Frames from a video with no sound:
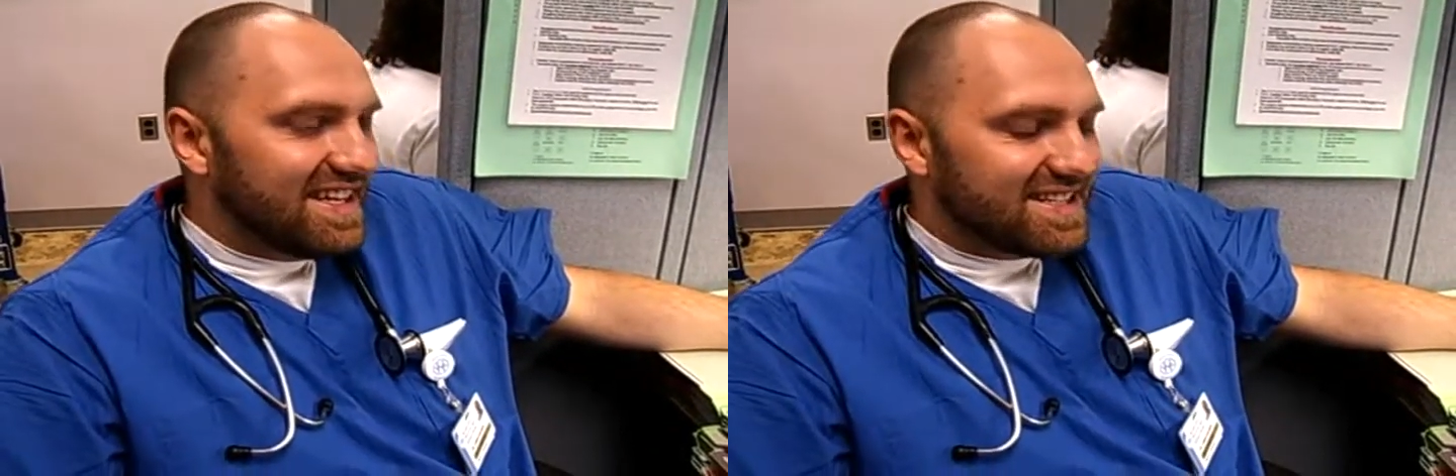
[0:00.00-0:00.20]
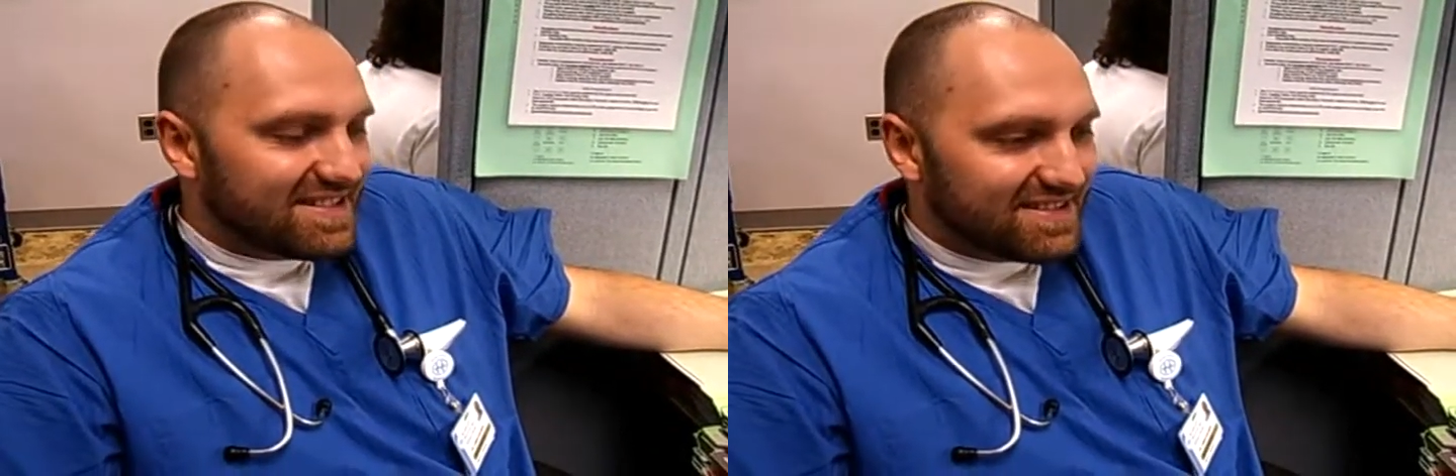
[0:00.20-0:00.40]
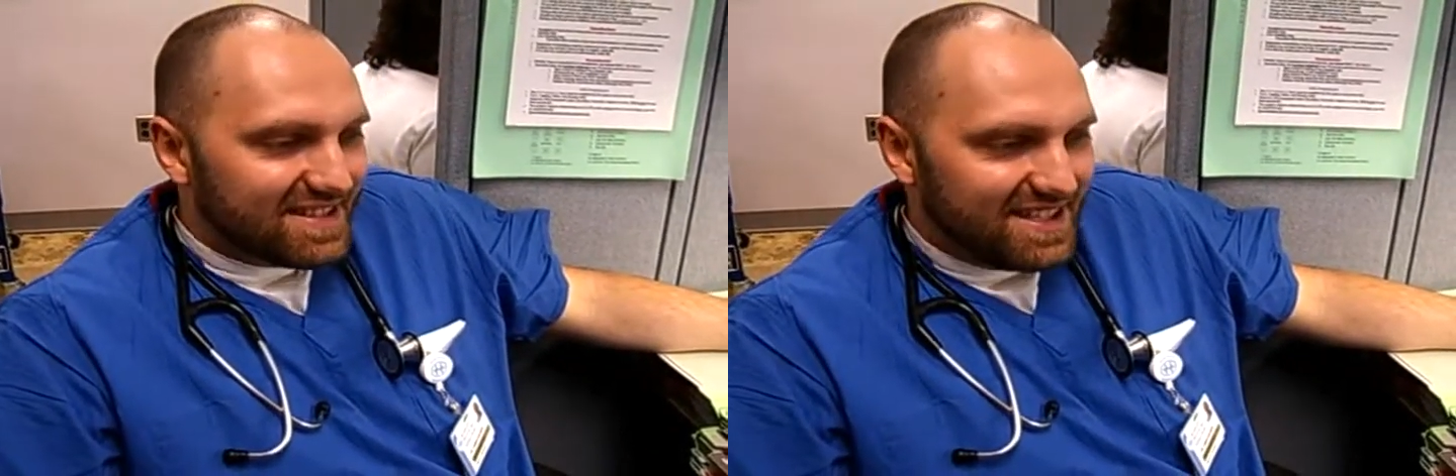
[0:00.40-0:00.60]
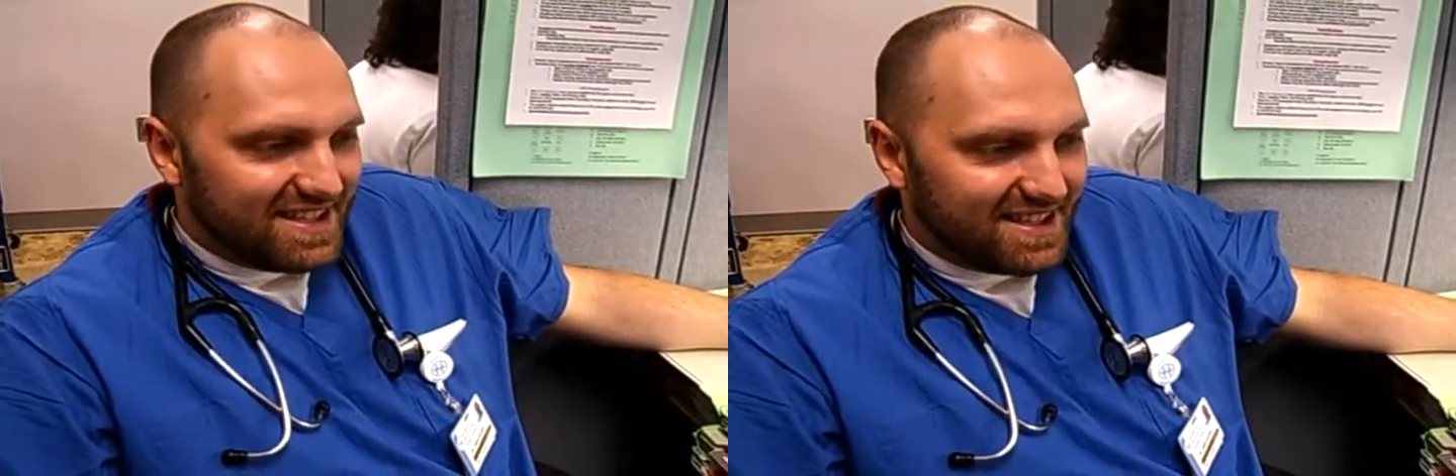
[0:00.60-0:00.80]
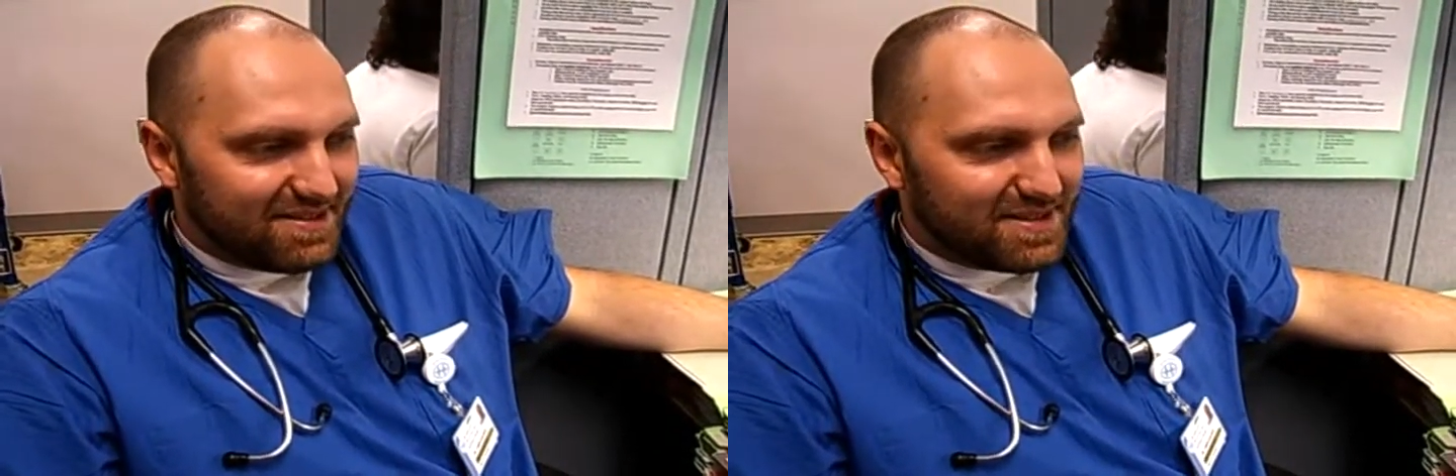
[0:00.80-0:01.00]
So
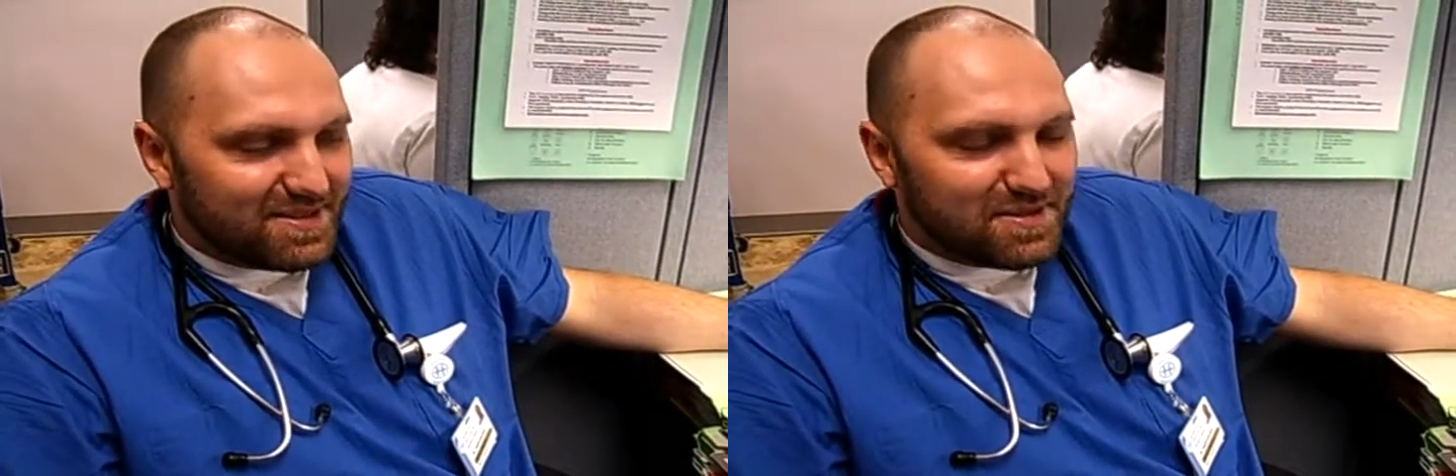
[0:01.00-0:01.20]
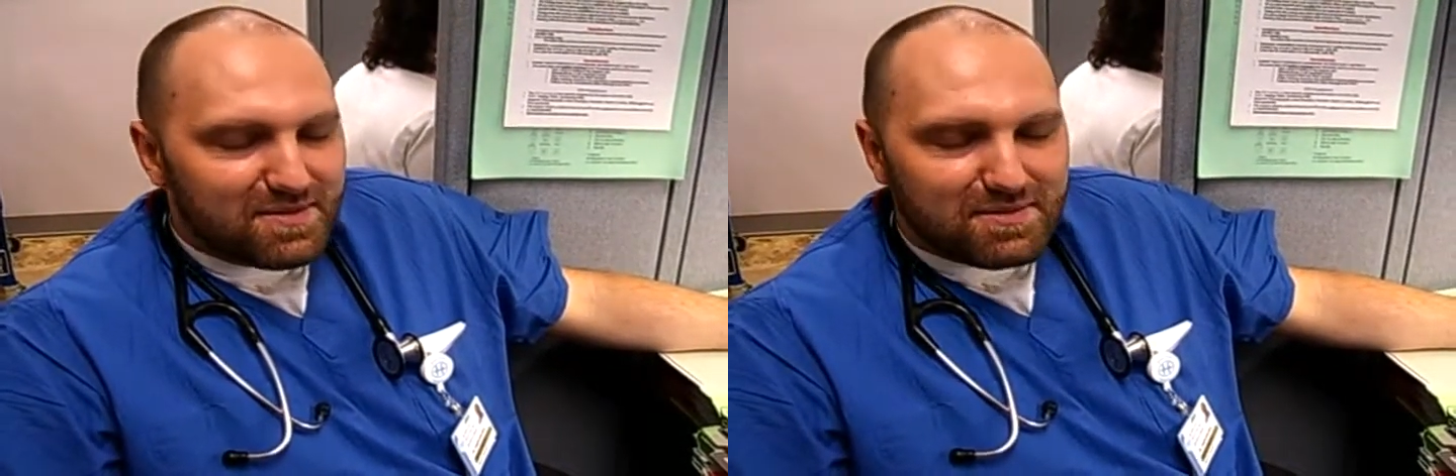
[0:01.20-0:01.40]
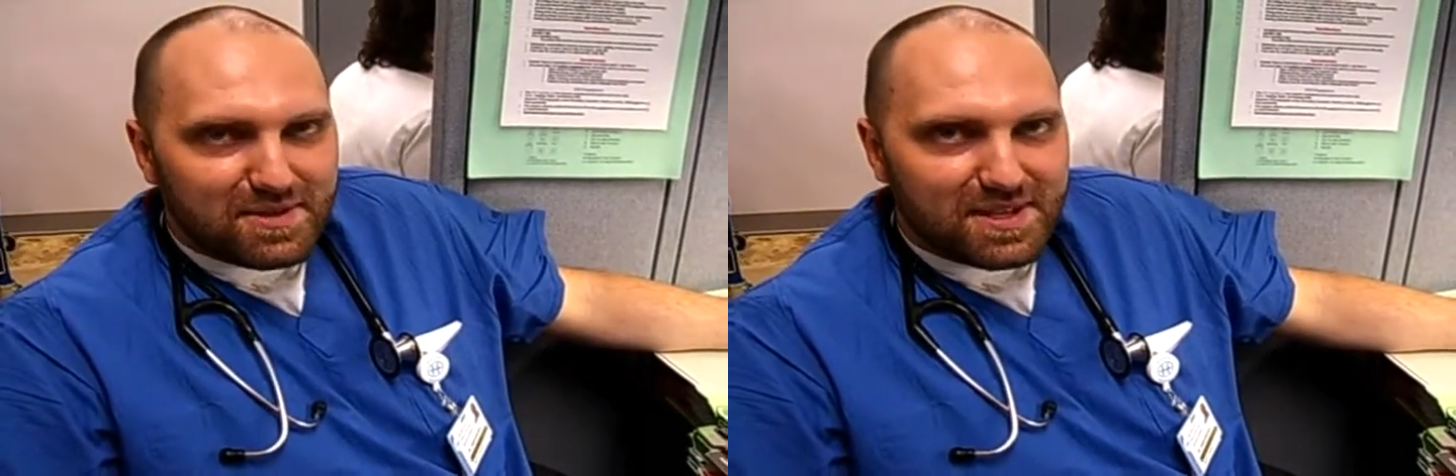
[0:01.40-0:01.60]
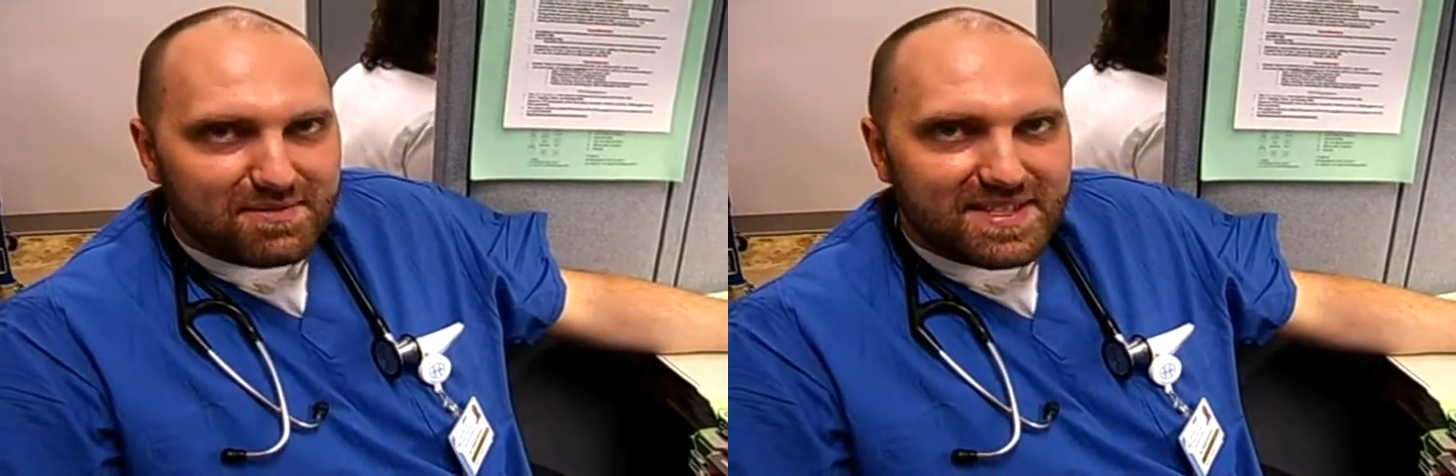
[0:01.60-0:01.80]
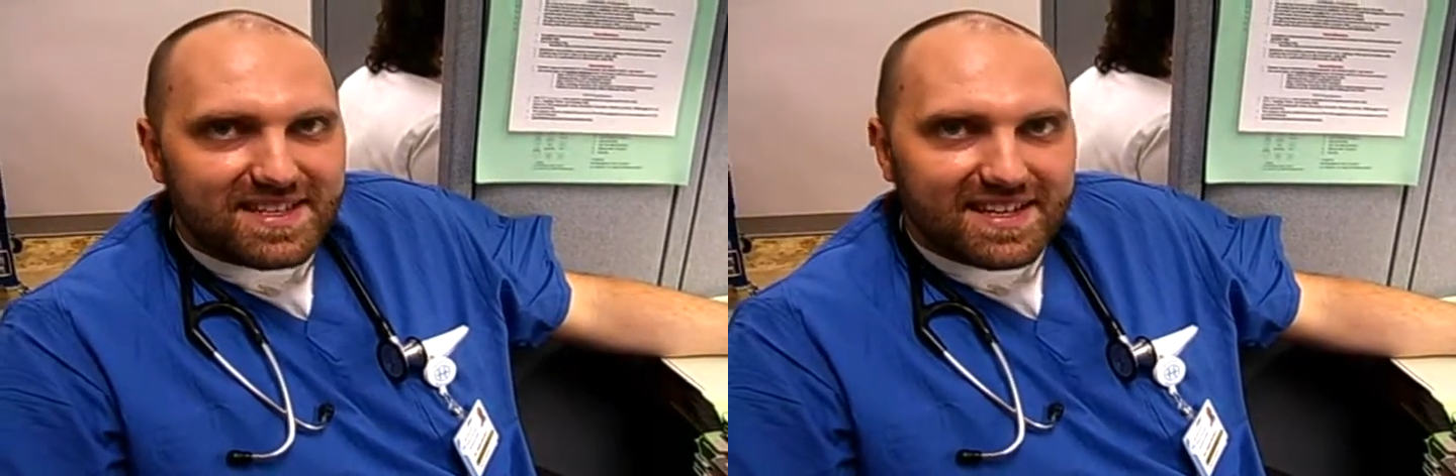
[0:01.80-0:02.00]
that was sort of a rookie
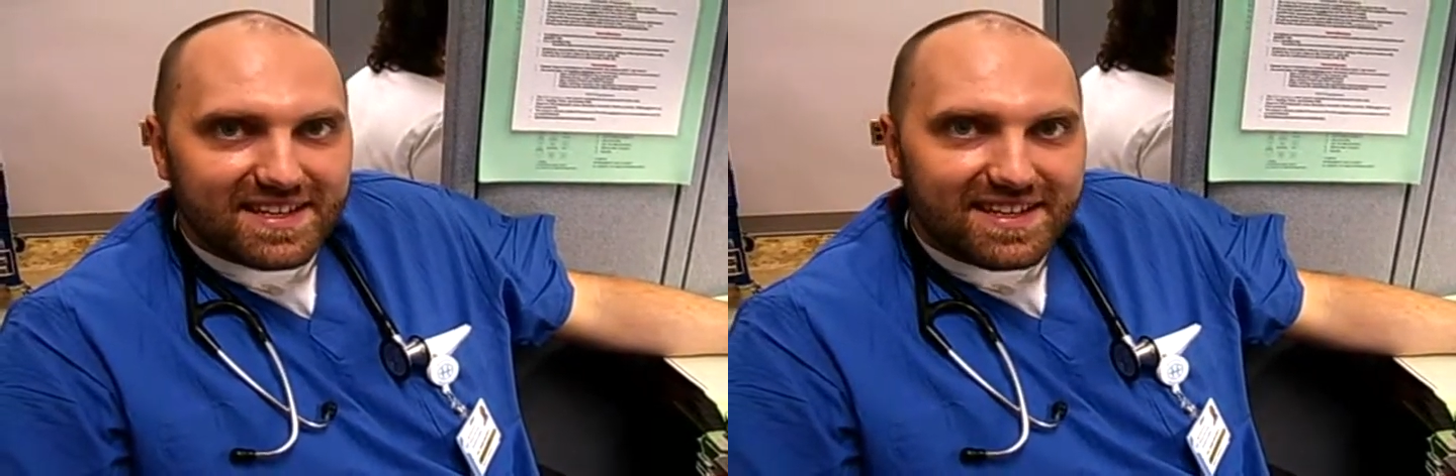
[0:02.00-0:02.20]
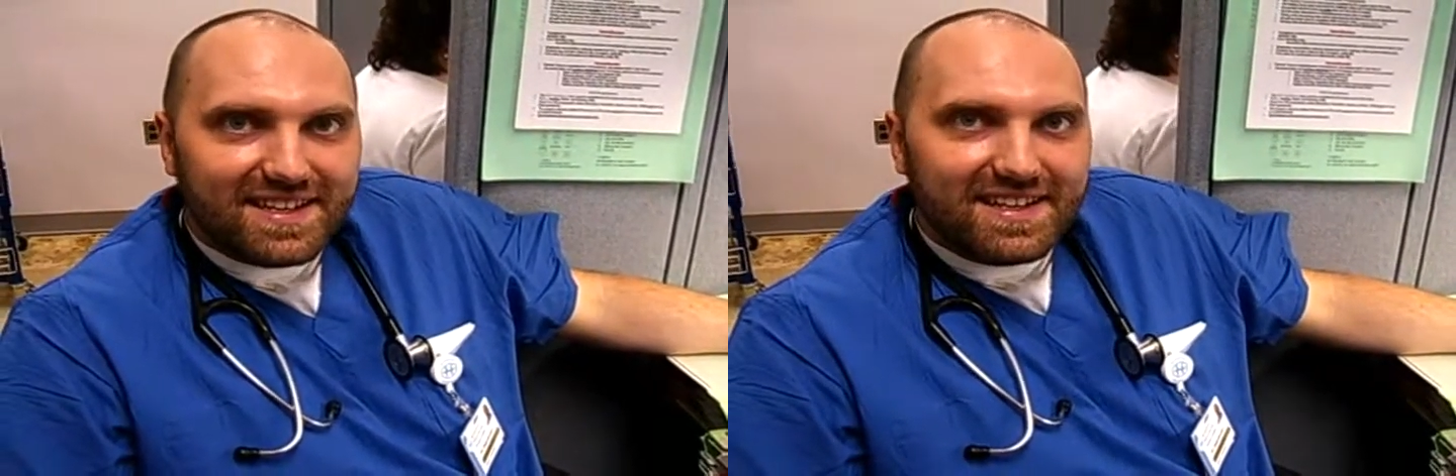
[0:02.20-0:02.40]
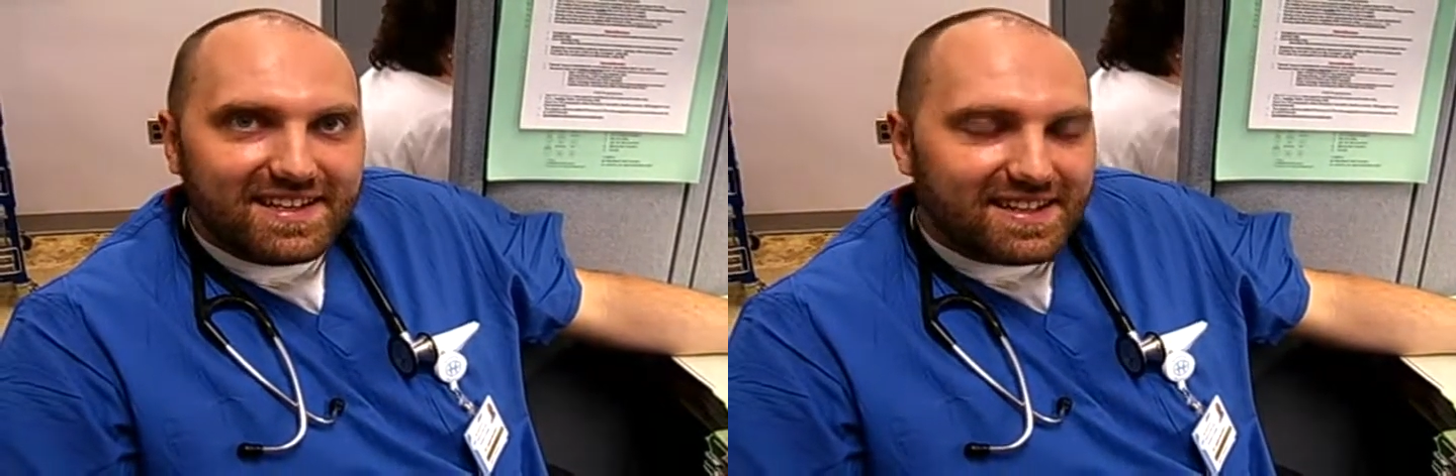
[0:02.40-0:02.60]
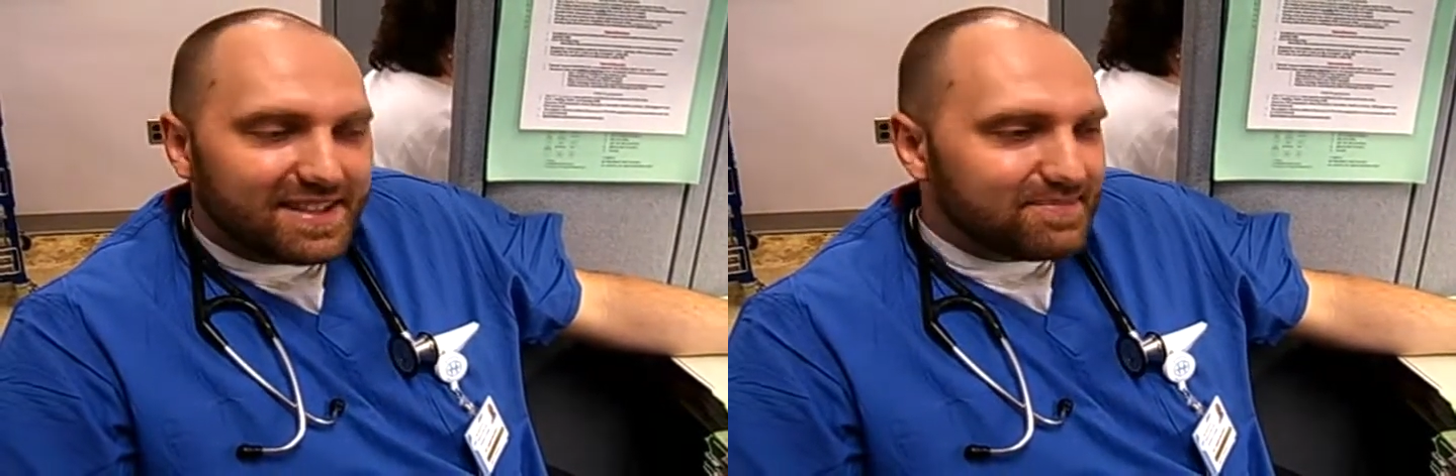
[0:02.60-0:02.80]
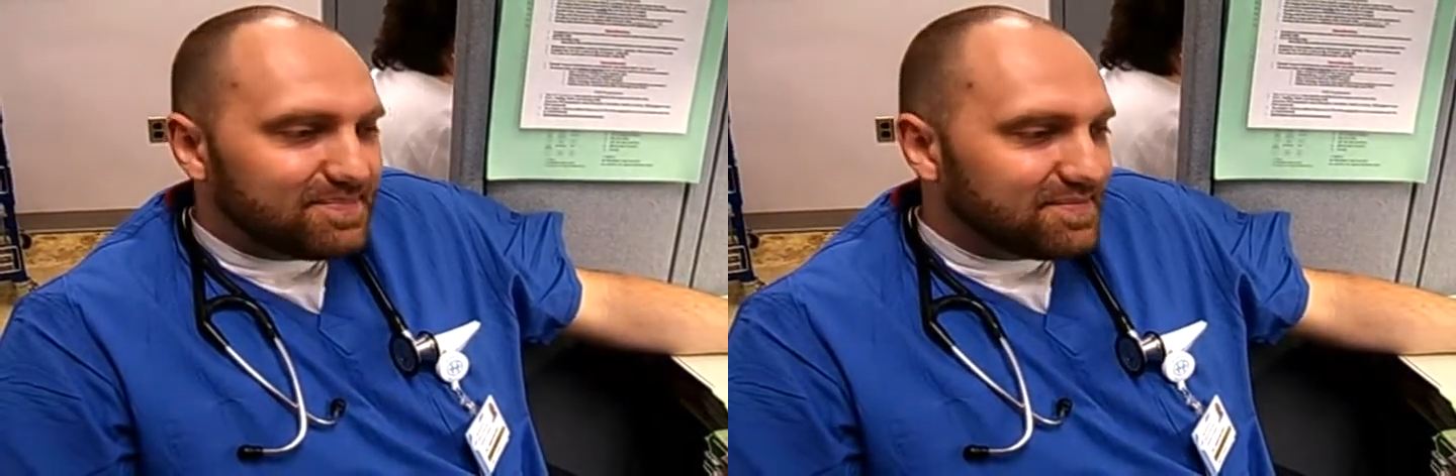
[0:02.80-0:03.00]
mistake.
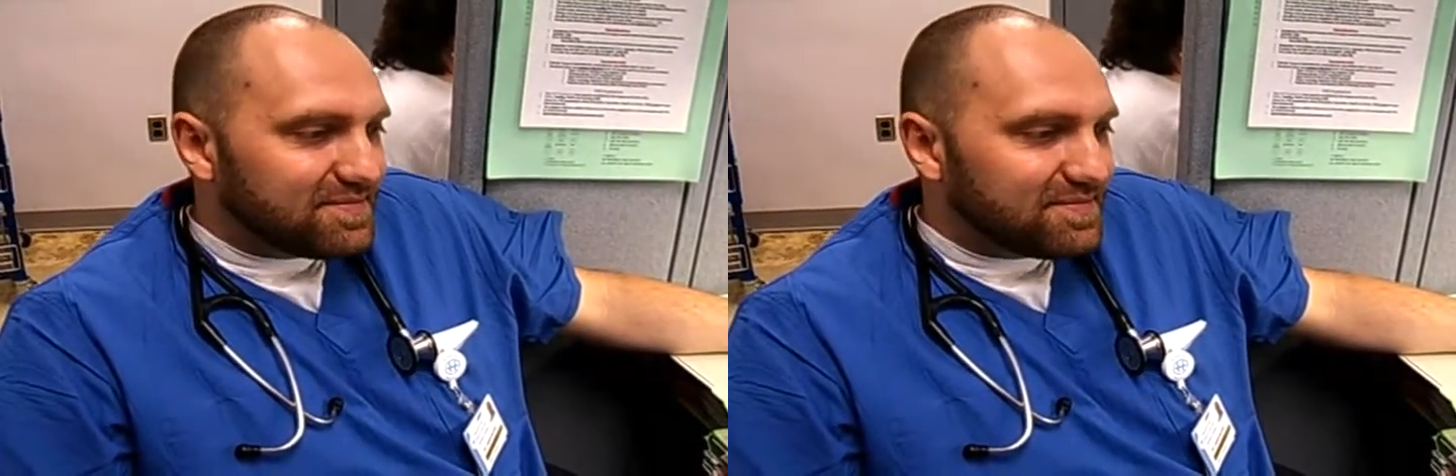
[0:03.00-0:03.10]
Um,